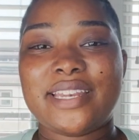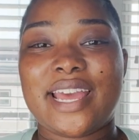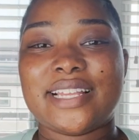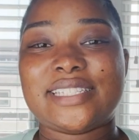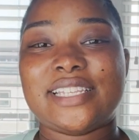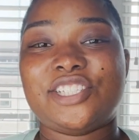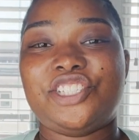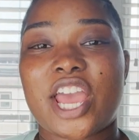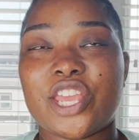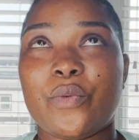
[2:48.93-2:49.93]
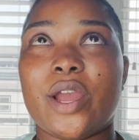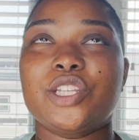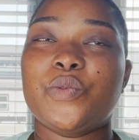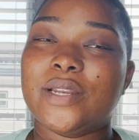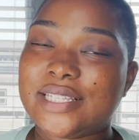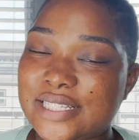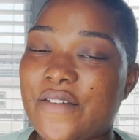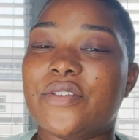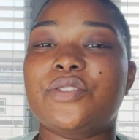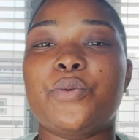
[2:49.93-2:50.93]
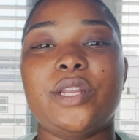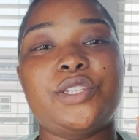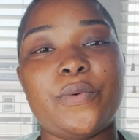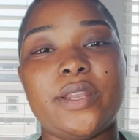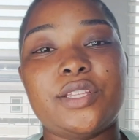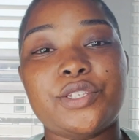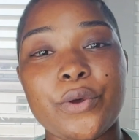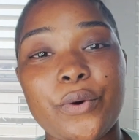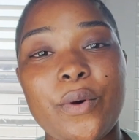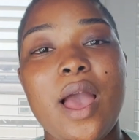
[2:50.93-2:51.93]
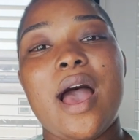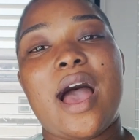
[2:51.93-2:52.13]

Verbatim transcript: debt since January 27, 2022.